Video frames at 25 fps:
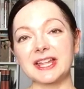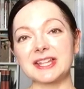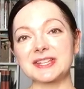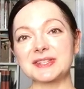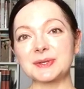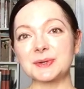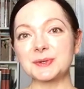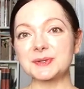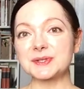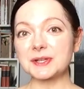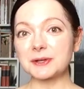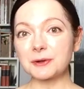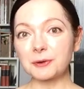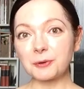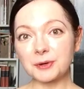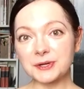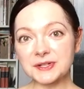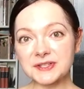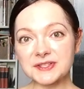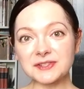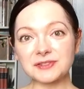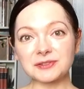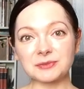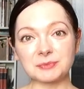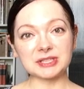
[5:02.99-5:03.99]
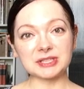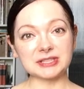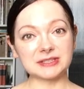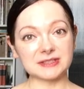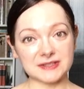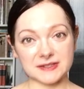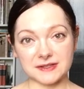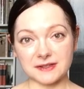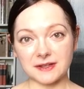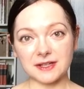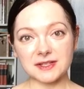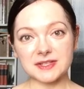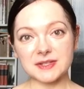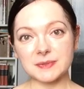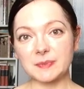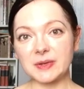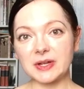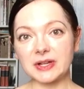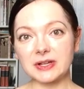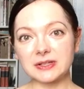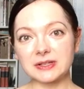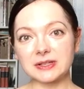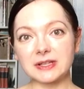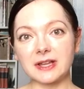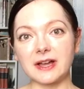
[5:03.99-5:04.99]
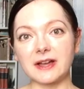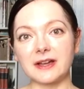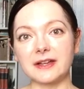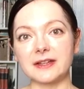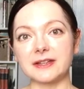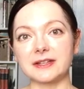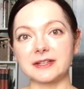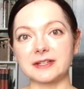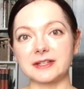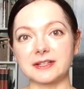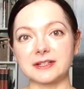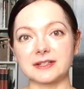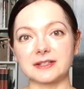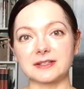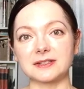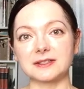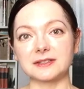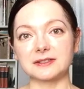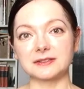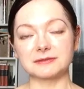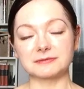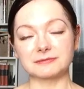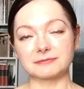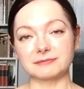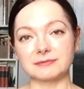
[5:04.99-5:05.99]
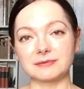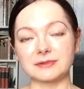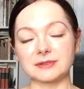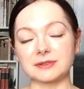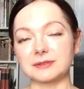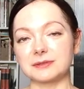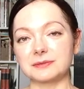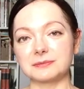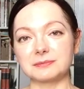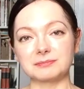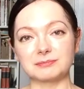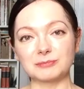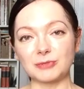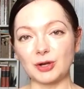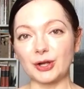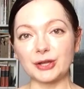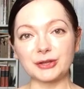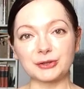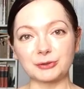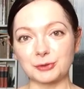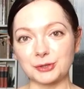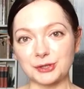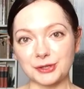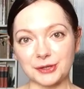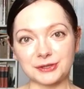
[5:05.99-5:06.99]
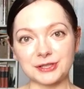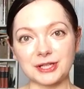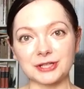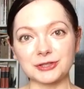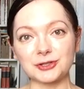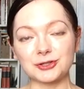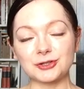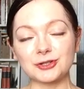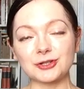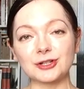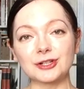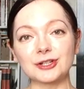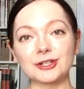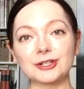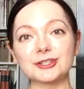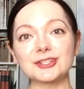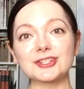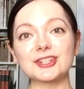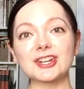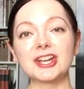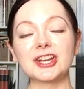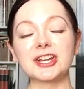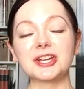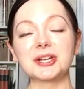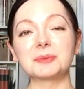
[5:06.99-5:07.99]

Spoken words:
So Zagorsk does not smell like an Orthodox church,